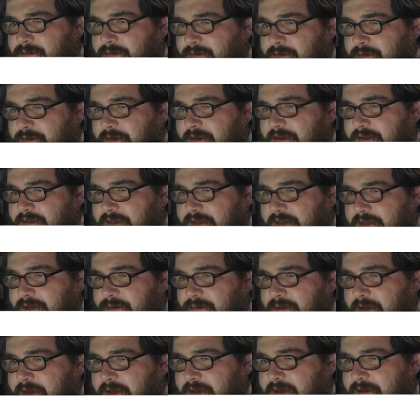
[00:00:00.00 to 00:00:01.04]
They say it
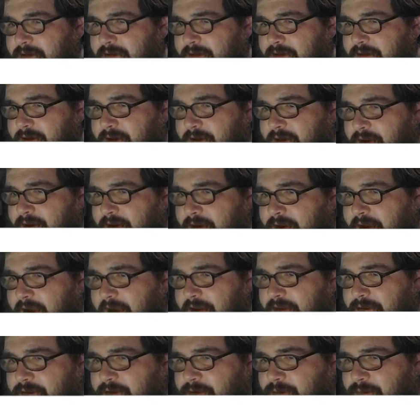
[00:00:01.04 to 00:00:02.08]
right here. I
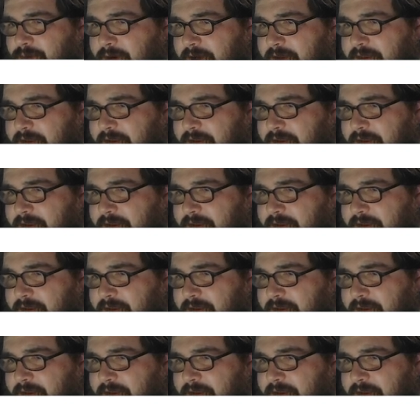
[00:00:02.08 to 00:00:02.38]
don't know why they